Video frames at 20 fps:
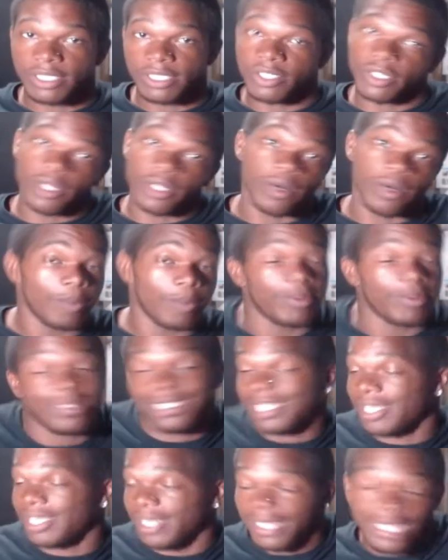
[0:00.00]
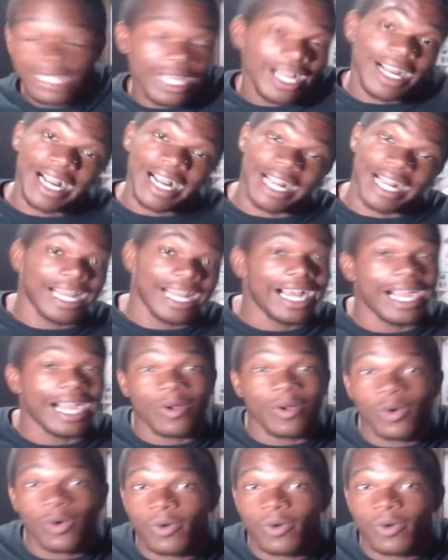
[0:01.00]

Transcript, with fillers: You know I'm I gotta go